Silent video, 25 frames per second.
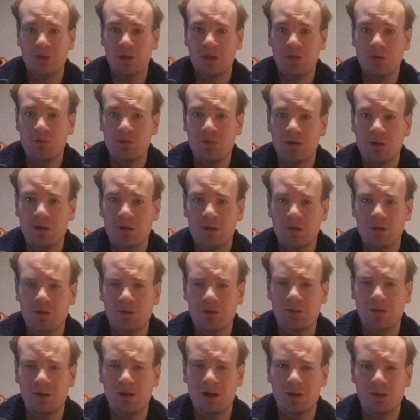I look like
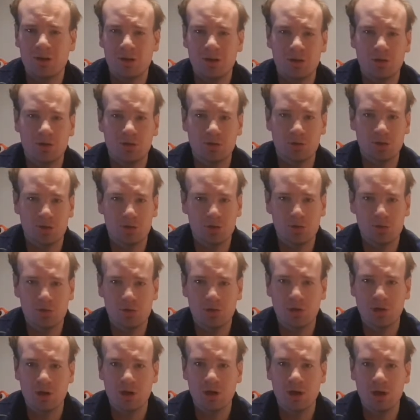a
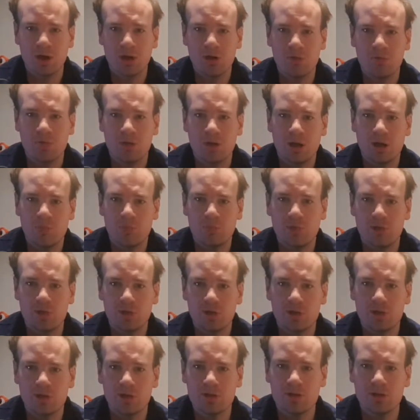gorilla when I
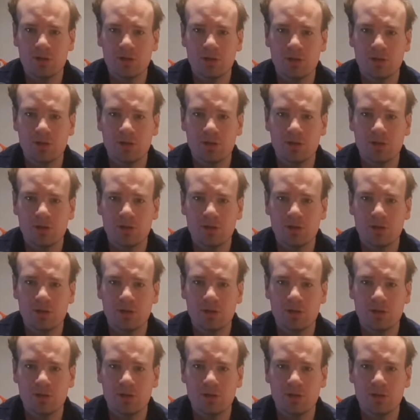bought it,